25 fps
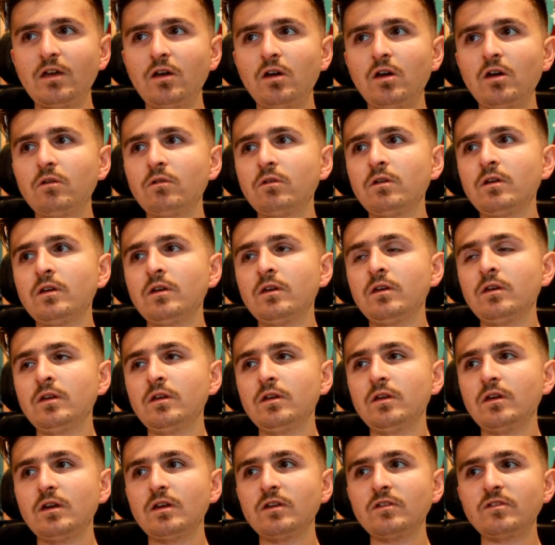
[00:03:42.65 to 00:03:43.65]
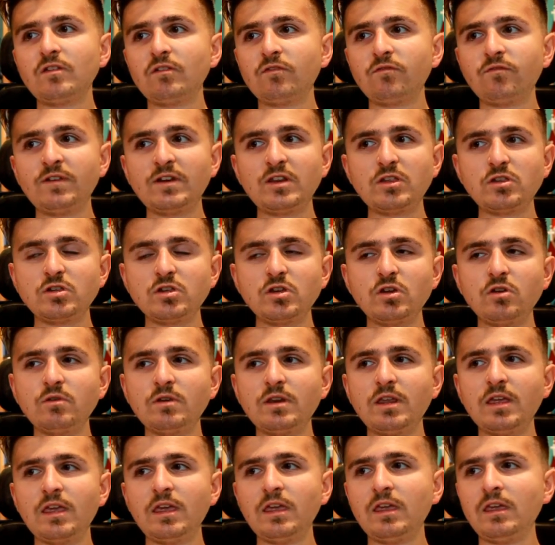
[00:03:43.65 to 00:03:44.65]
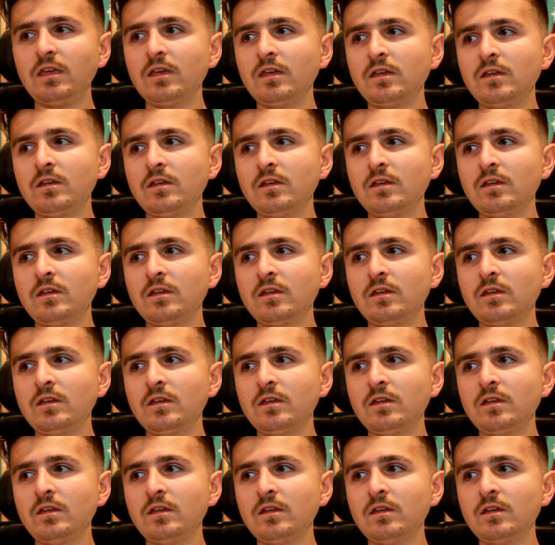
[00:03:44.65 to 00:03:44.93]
Oh, I just finished uni,